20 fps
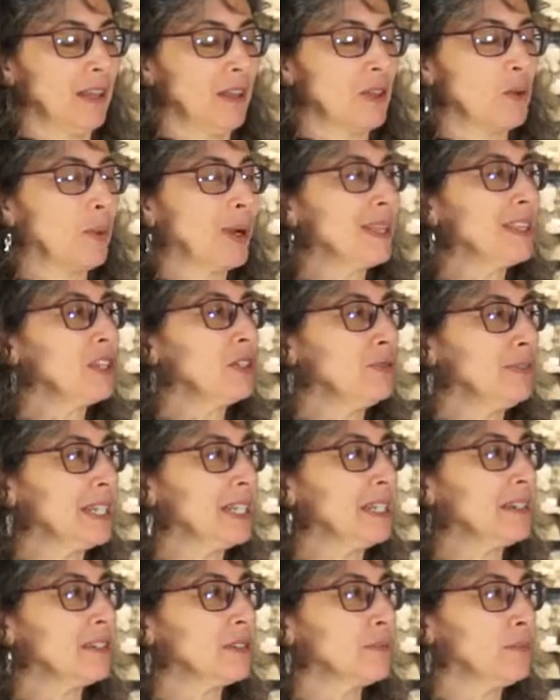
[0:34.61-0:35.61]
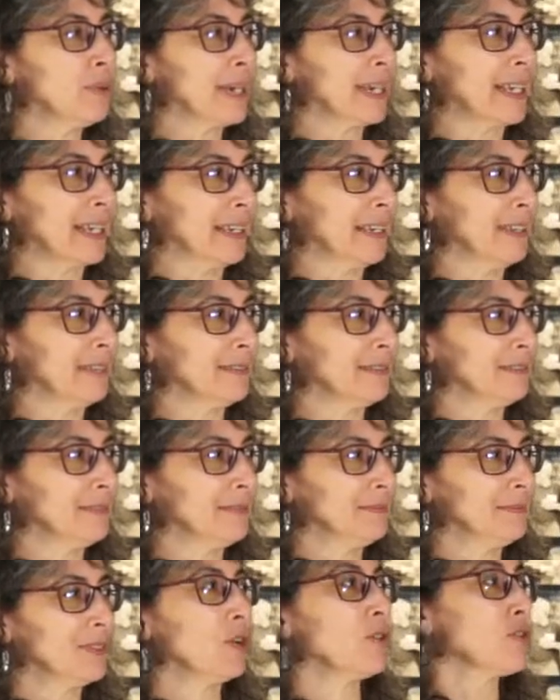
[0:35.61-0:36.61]
the way that you needed to bring in
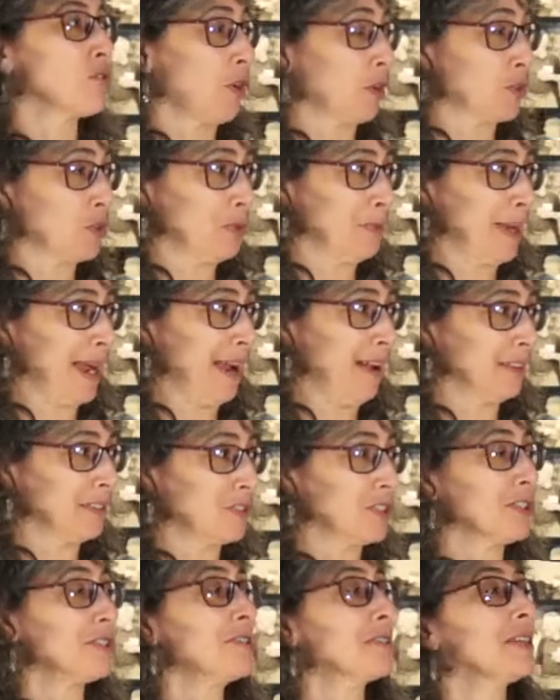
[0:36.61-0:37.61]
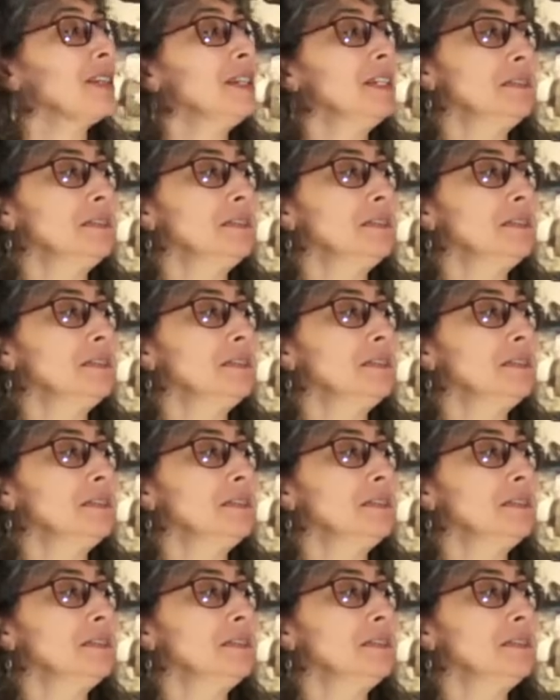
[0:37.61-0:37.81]
your structural biologist